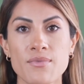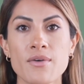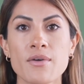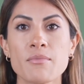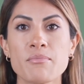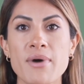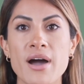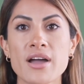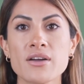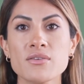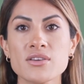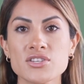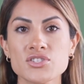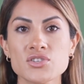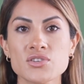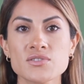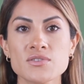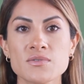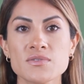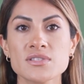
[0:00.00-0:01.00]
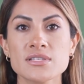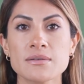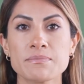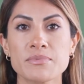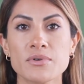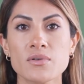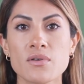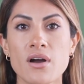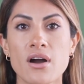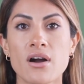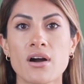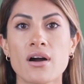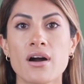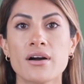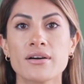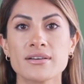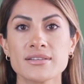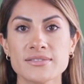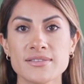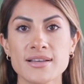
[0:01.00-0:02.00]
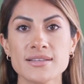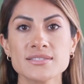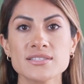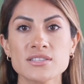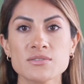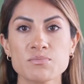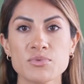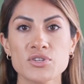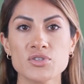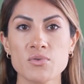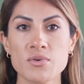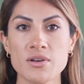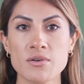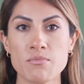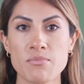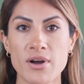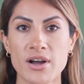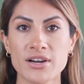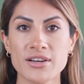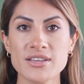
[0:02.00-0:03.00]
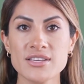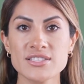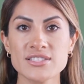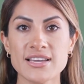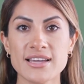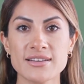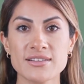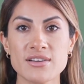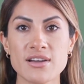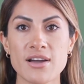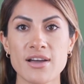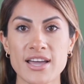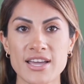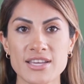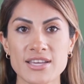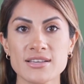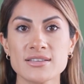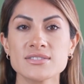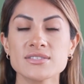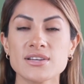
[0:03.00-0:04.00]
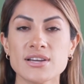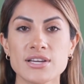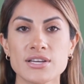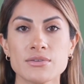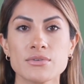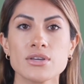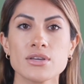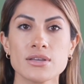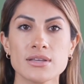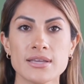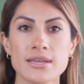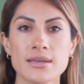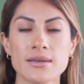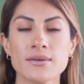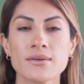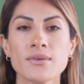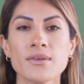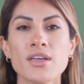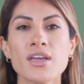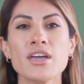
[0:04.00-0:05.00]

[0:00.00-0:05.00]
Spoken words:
Violations of civil law are offenses between parties and not against the community.